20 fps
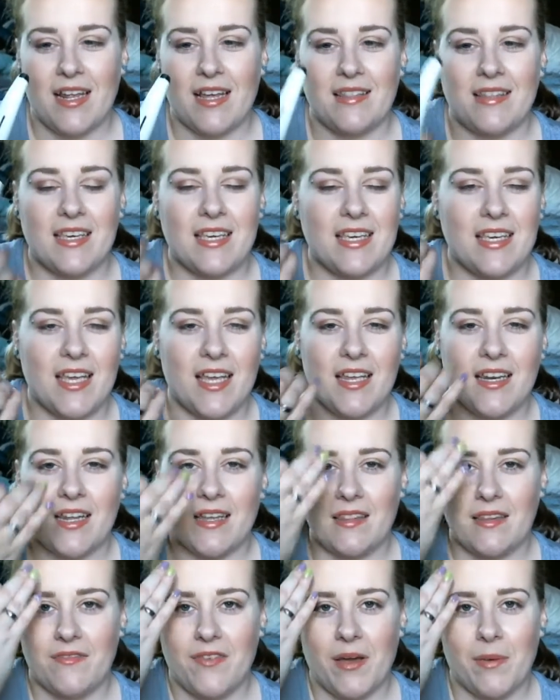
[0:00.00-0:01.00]
and the heat
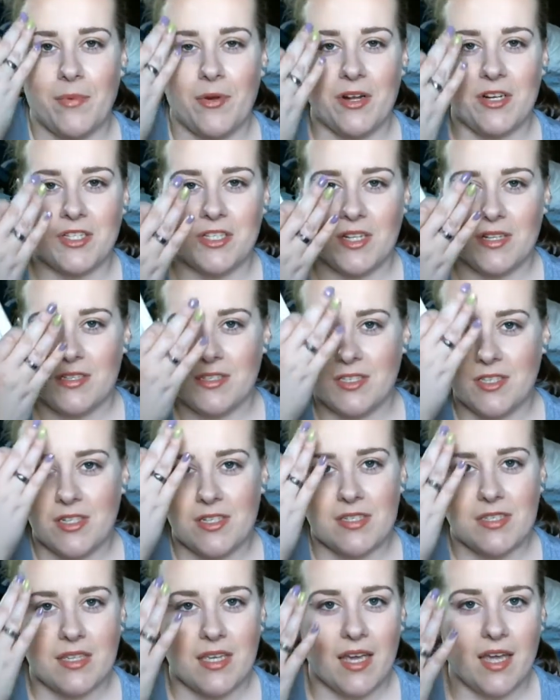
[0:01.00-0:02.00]
and the vibrations
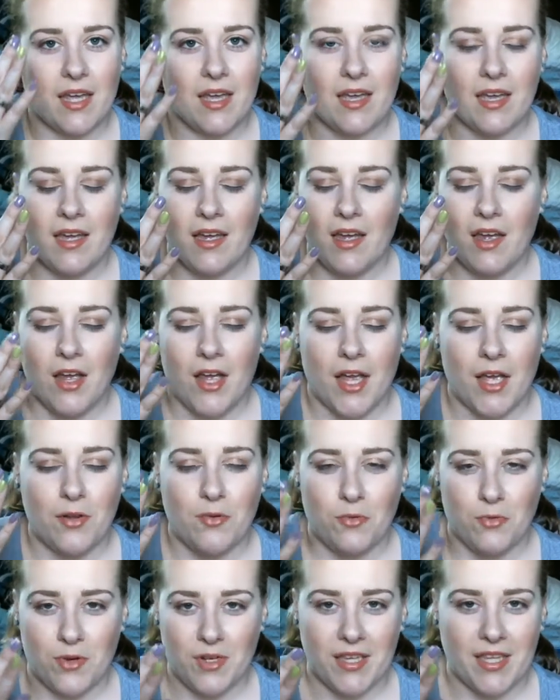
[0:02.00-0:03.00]
just like, it
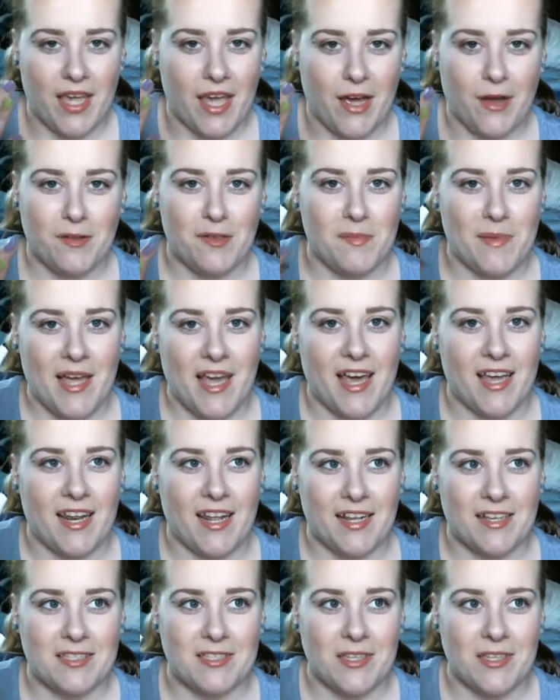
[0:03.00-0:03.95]
really helped my headache.